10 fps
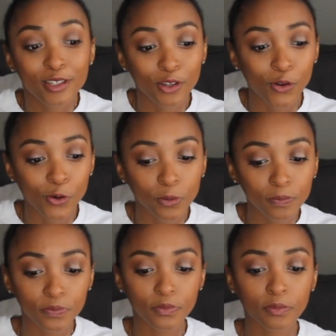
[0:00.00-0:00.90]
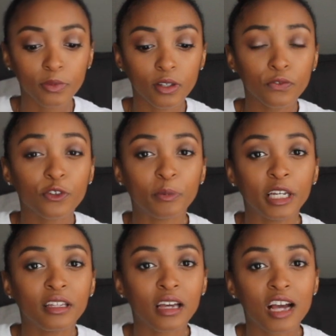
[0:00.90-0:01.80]
So for
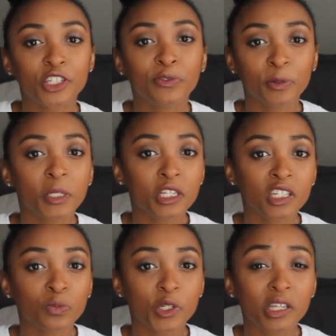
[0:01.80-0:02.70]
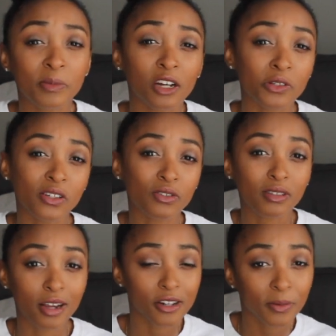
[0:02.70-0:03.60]
me, the cash envelope system was something I was a little
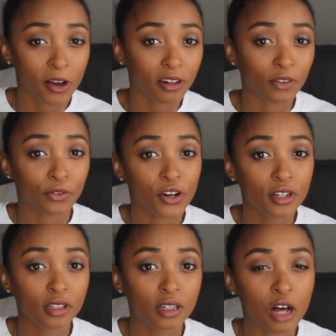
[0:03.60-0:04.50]
scared about at first.